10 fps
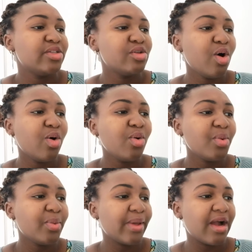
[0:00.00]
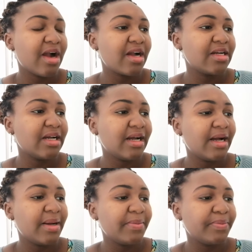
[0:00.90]
So we are
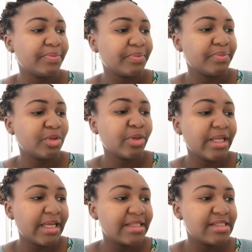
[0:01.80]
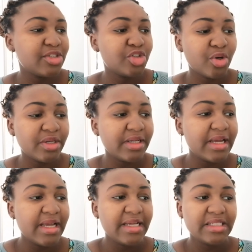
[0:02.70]
looking at
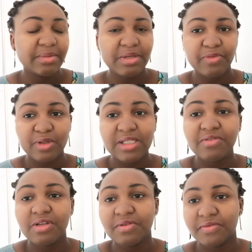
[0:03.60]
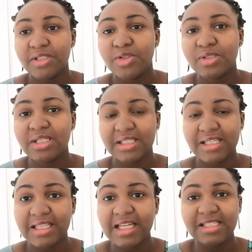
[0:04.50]
John chapter 14, verse 15 to 16.